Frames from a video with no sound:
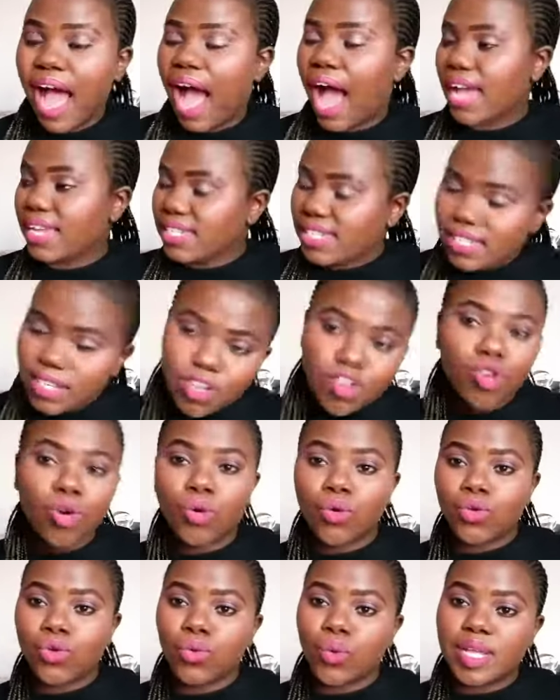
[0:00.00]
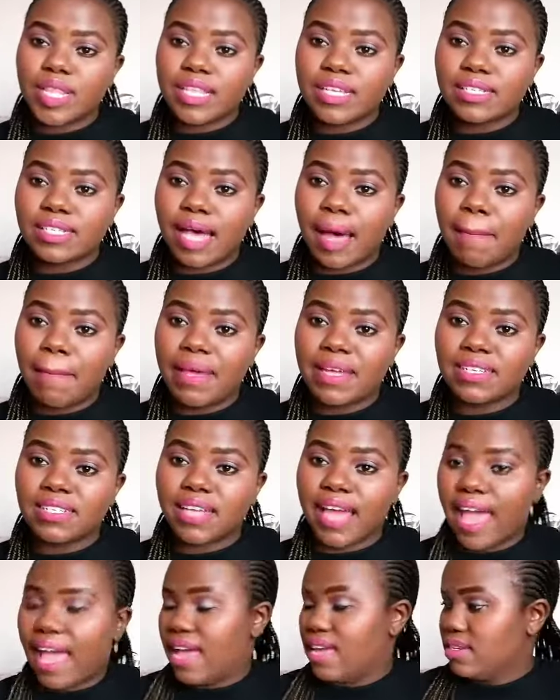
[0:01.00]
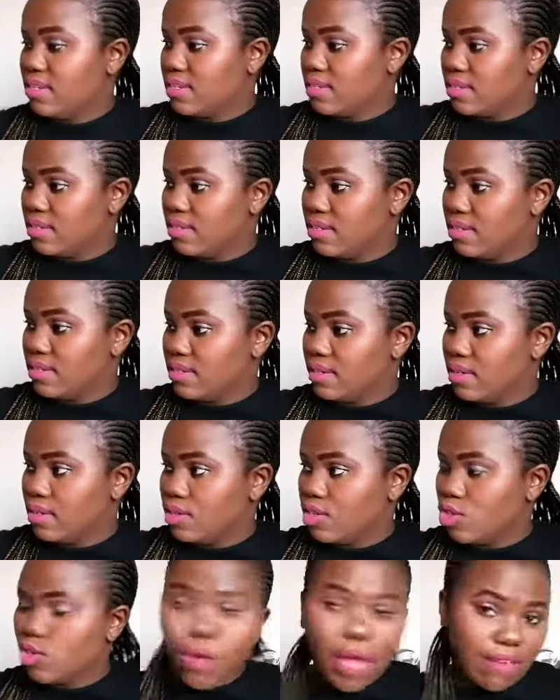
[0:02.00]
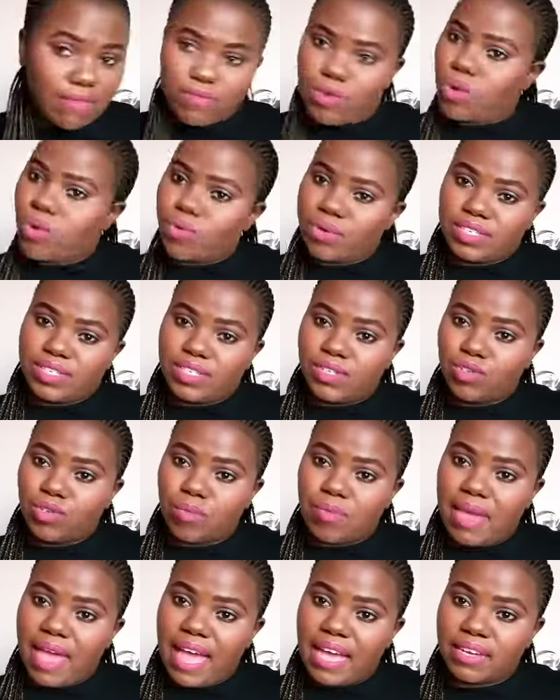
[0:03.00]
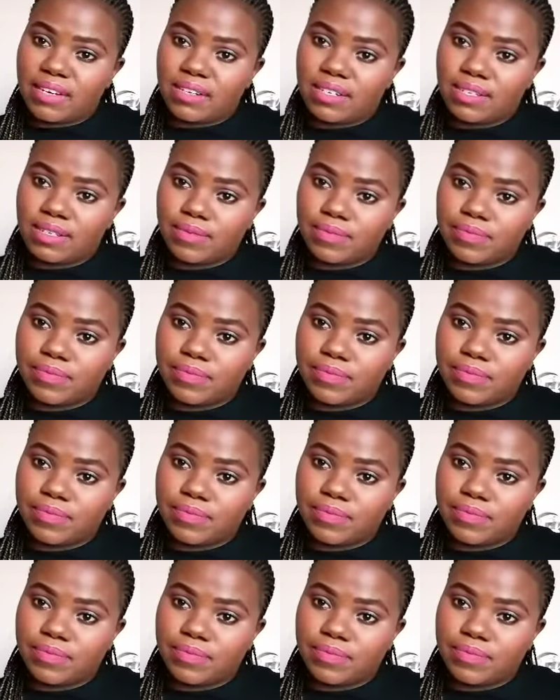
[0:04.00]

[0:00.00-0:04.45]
i didn't know you when this happened and you have no reason to be angry